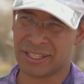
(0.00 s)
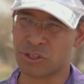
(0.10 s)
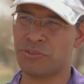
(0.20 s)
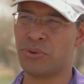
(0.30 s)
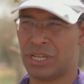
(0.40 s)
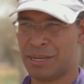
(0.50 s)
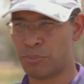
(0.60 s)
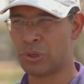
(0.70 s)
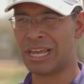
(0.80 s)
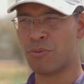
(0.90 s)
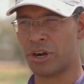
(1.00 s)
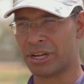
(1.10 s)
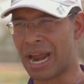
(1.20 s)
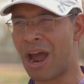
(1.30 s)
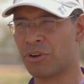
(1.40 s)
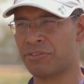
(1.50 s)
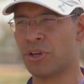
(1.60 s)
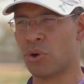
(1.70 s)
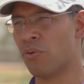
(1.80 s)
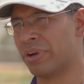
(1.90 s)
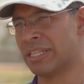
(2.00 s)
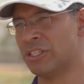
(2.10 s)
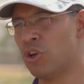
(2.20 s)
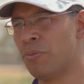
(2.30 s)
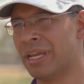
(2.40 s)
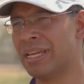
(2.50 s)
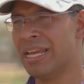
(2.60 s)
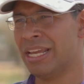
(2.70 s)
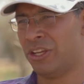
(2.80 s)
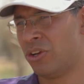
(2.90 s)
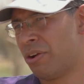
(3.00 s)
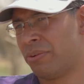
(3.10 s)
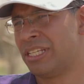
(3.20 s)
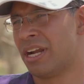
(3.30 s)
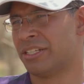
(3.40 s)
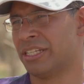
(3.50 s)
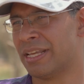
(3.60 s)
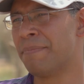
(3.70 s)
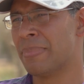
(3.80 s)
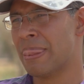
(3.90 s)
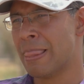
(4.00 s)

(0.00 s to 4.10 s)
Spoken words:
So if you keep pulling water out, if you're over consuming, you're not recharging them.